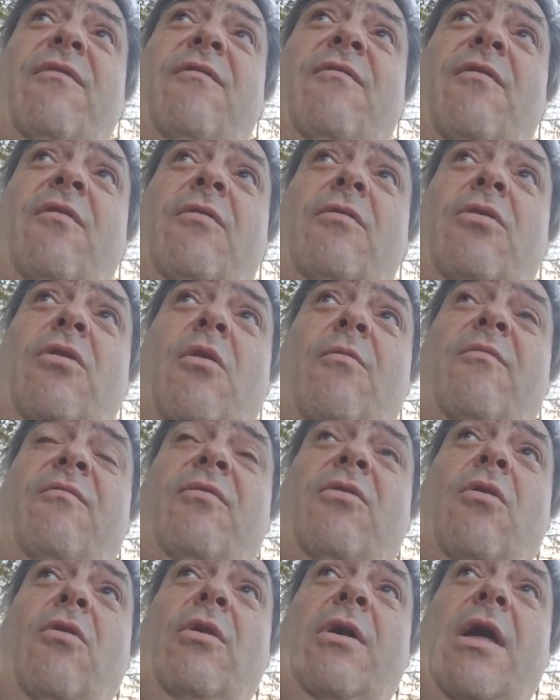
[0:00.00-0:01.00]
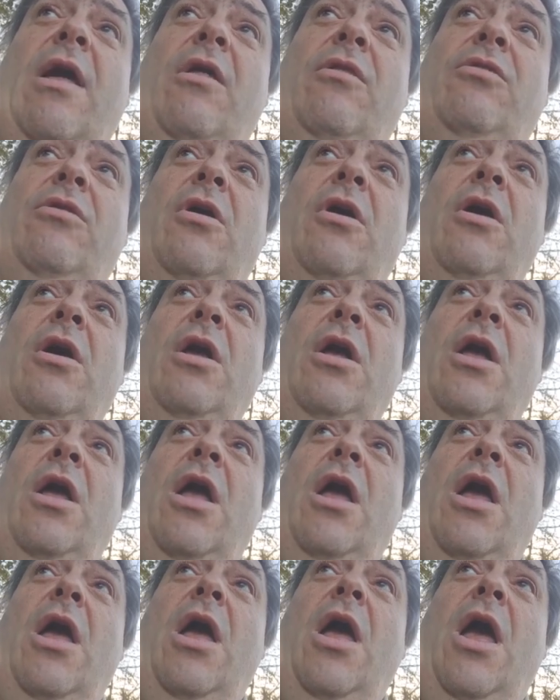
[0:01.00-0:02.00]
October for Doncaster.
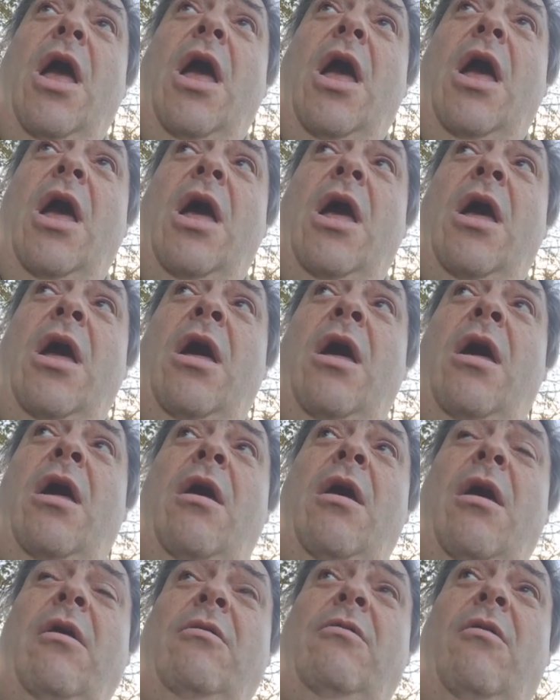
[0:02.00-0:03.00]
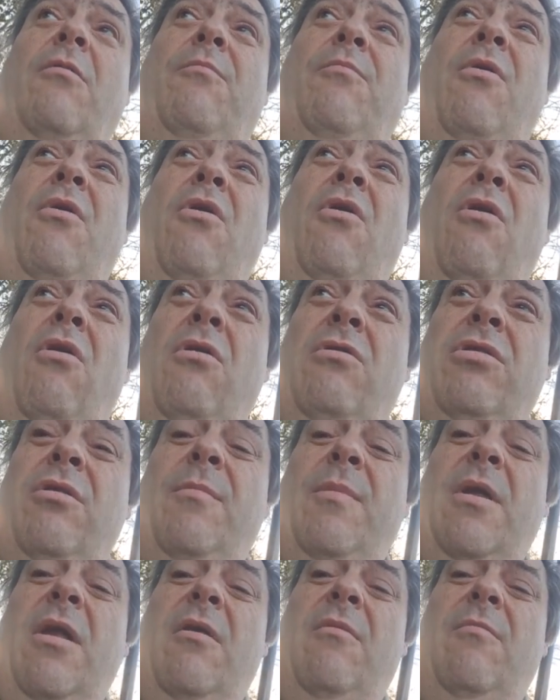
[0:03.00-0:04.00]
I've got
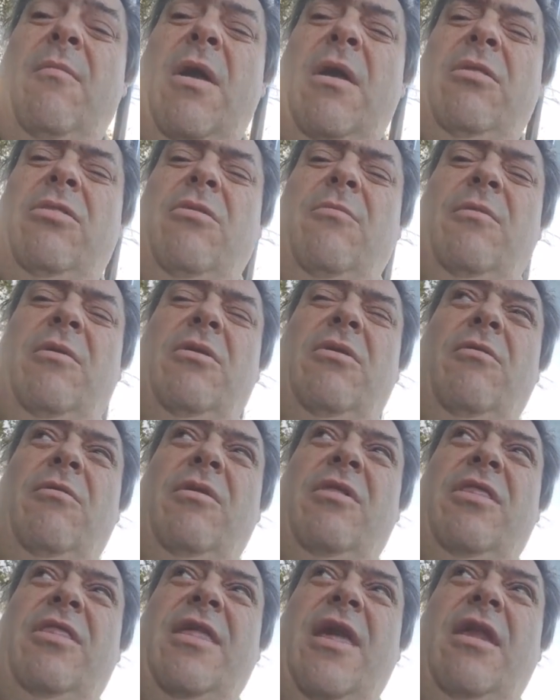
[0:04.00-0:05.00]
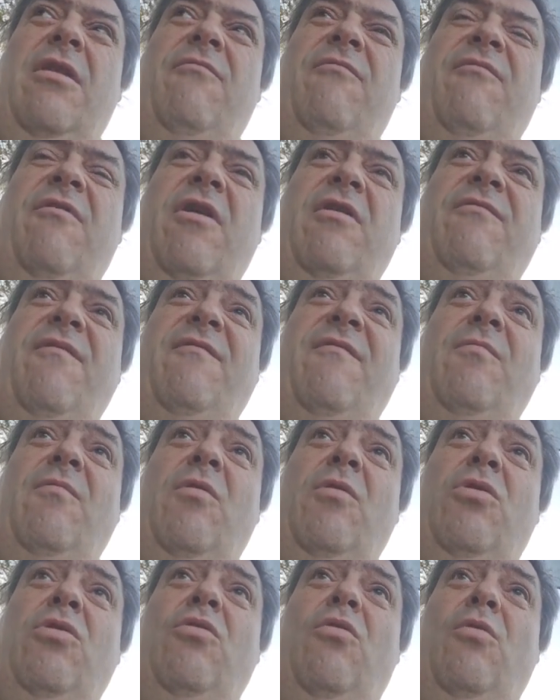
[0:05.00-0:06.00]
possibly I might have been doing instead of fighting fifth, I'm
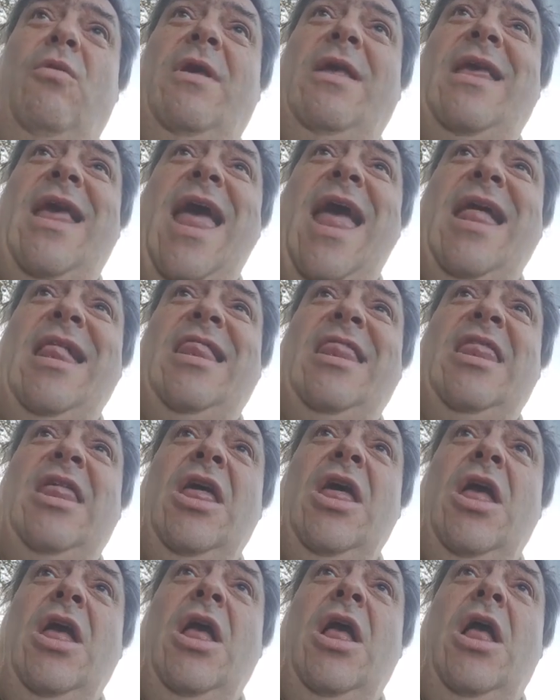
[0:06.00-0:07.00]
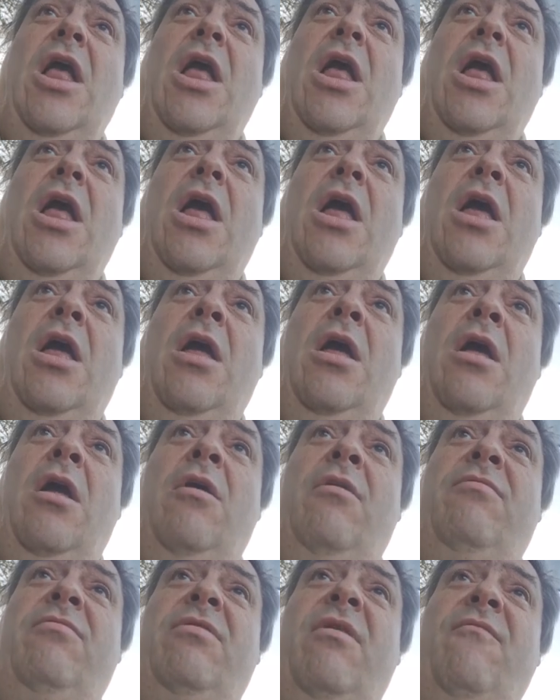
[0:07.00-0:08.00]
not sure yet.
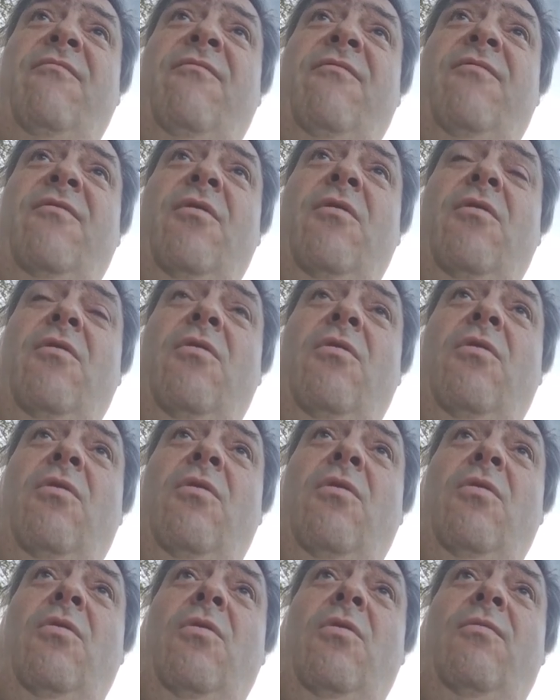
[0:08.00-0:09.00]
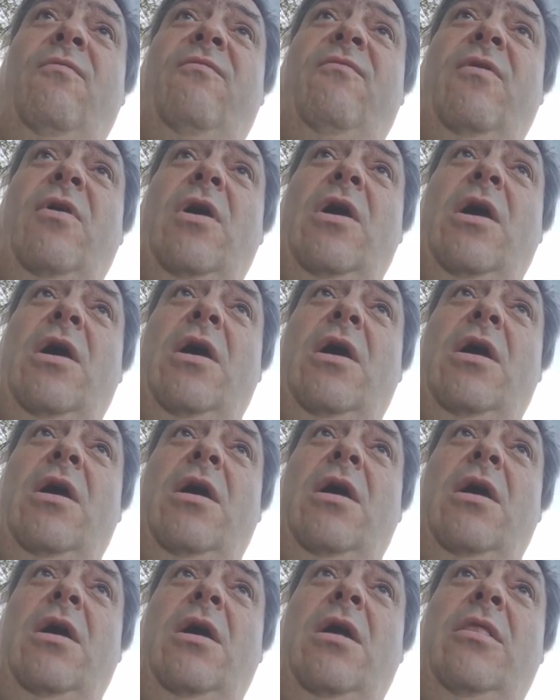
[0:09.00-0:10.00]
7th
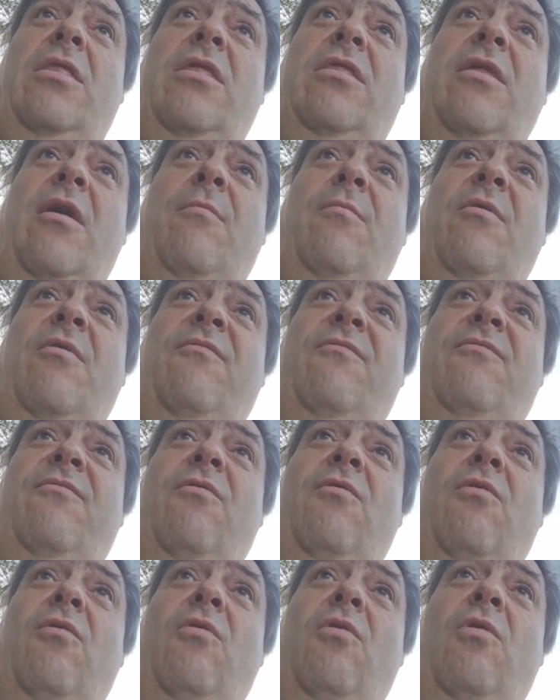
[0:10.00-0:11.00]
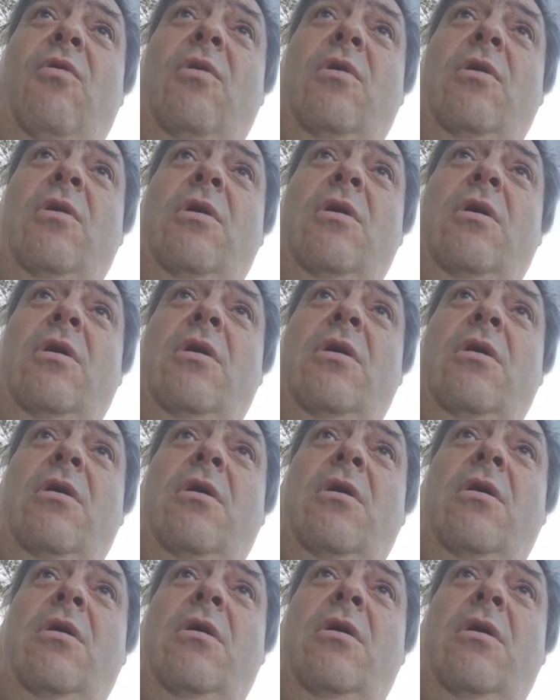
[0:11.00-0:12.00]
of December for
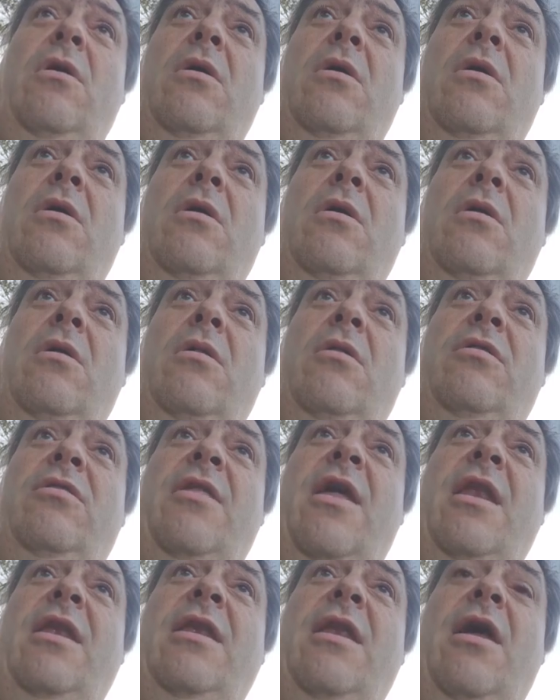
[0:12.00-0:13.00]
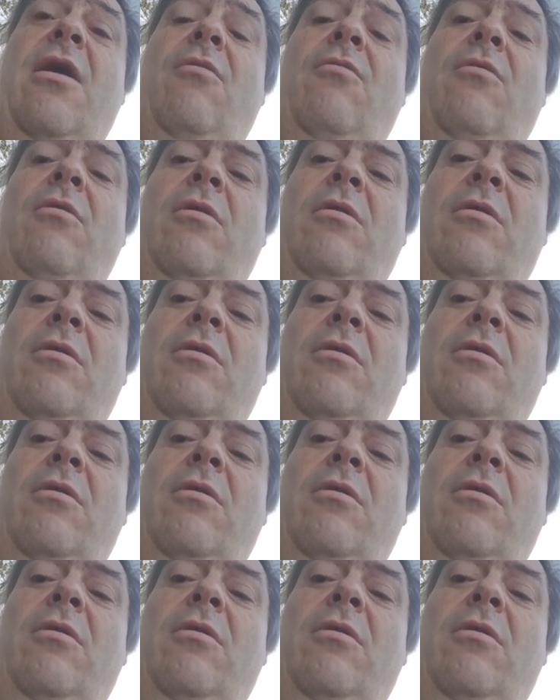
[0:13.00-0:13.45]
Sandown.